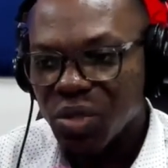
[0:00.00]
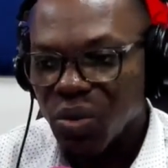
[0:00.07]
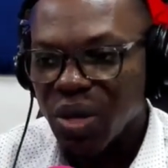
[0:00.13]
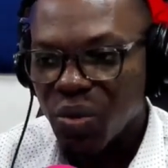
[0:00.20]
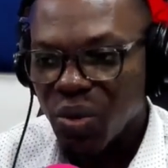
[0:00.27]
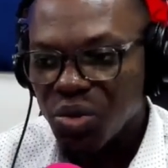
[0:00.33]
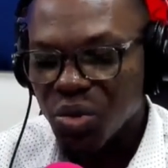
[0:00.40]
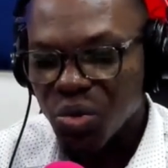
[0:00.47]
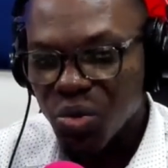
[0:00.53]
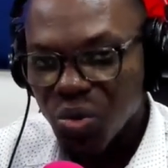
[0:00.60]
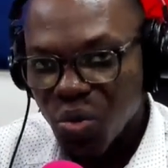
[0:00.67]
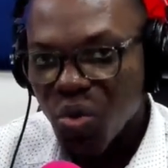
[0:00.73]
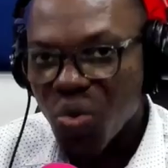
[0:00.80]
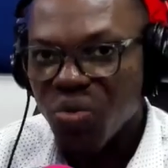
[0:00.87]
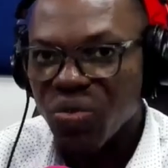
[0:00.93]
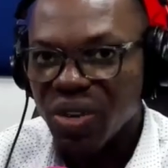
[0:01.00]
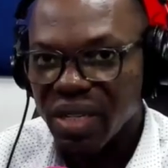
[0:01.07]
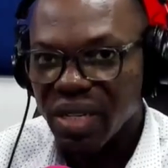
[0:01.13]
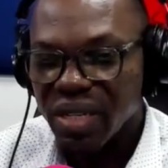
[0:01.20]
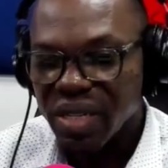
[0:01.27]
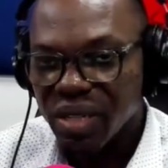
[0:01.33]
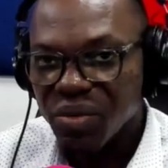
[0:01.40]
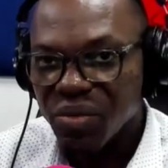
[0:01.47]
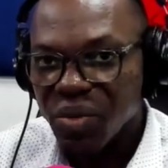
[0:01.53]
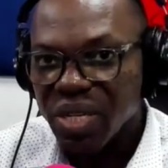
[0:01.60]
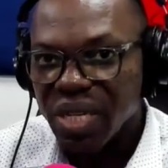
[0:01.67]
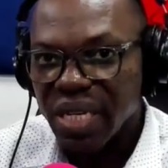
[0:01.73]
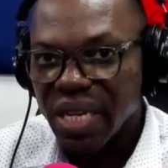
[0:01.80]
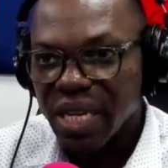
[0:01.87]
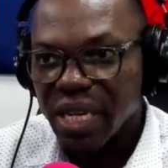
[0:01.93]
so I want to go over and then
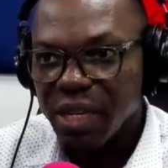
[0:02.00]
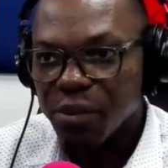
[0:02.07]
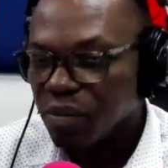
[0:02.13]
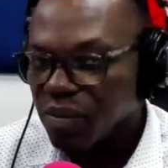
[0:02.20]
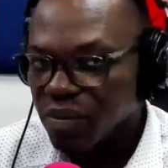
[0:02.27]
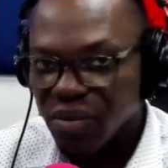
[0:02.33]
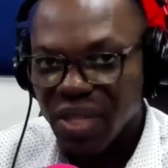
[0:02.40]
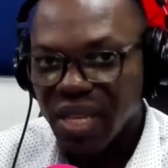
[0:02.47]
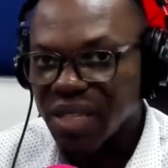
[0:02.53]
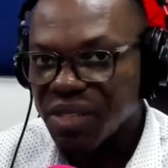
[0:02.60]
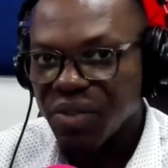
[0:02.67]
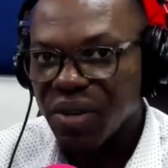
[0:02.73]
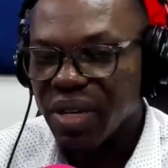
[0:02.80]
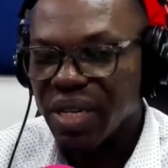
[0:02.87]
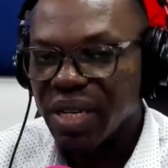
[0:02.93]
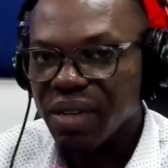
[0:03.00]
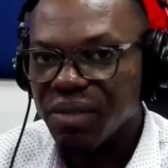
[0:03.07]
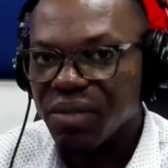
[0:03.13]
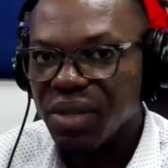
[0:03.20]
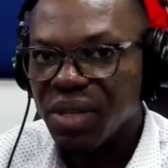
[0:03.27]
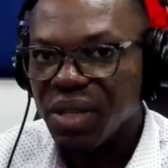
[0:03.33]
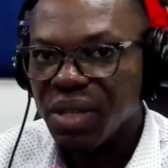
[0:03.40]
read again, that's fair enough.